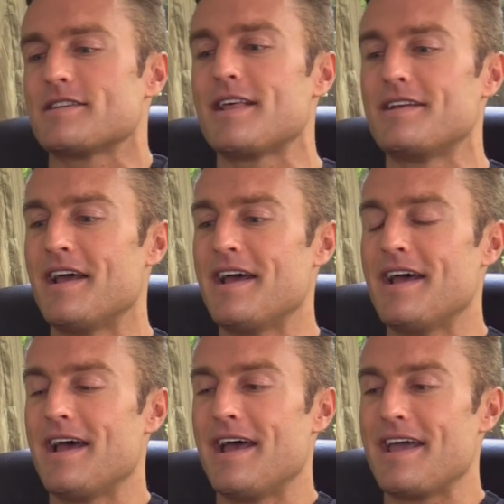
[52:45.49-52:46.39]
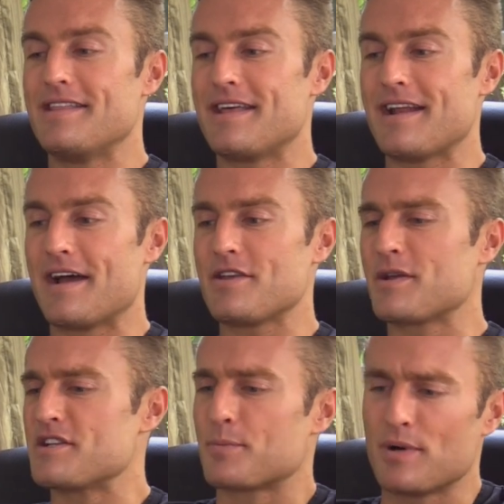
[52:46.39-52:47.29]
And then, and then uh, you
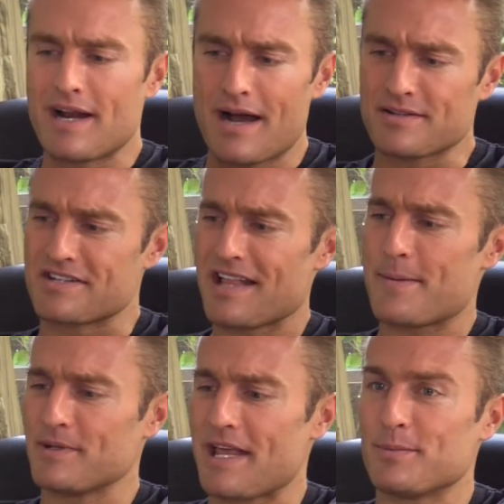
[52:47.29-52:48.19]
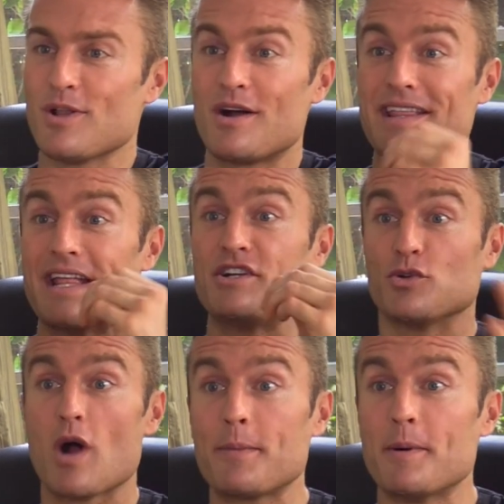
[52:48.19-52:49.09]
can just print out, slap a label on, and then
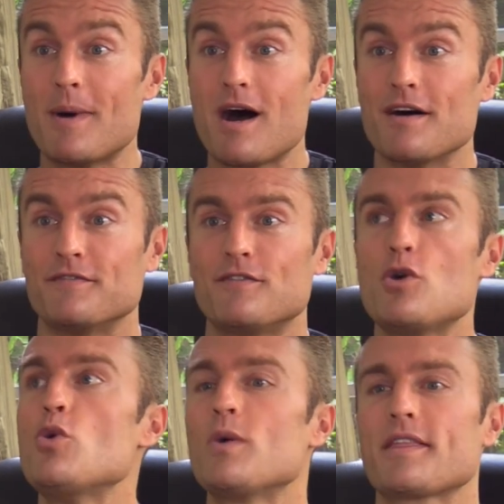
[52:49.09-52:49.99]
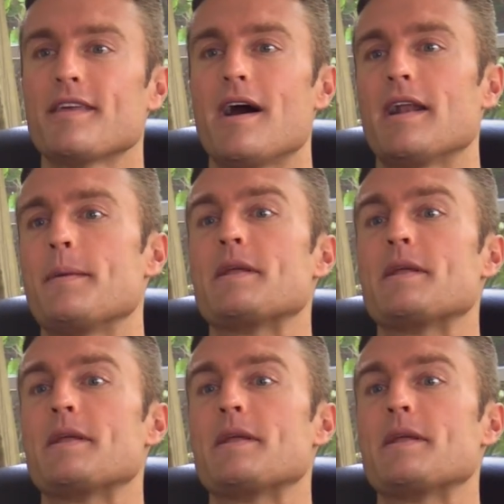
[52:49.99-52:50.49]
drop them off. Who would have thought?